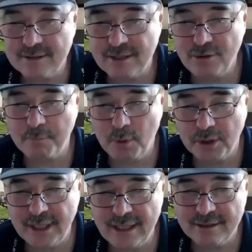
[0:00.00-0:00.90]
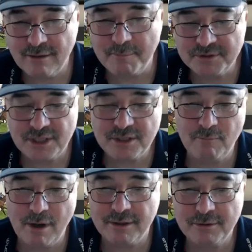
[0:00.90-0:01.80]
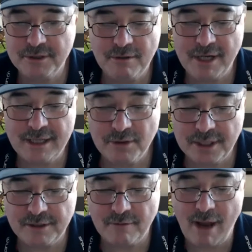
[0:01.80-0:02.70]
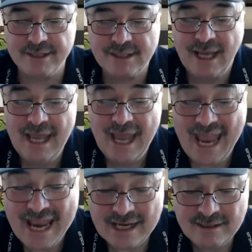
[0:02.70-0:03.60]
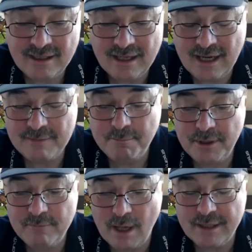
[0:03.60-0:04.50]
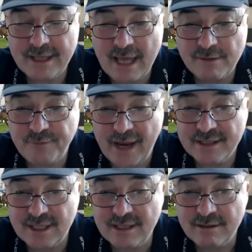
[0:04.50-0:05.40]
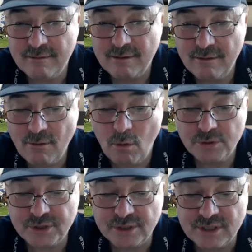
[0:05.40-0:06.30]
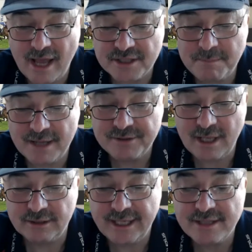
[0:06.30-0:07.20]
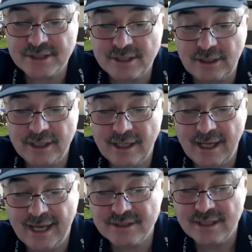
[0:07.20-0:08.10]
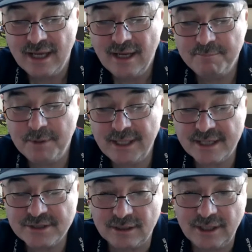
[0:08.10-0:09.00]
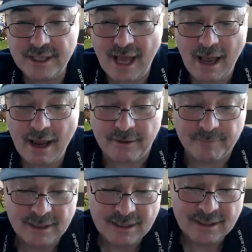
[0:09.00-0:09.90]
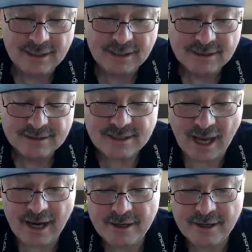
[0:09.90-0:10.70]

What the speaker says: to not put it into a position where it could do any good in the race. And it beat one of the other fancied horses last month, Gelding. It beat Exalita home. So,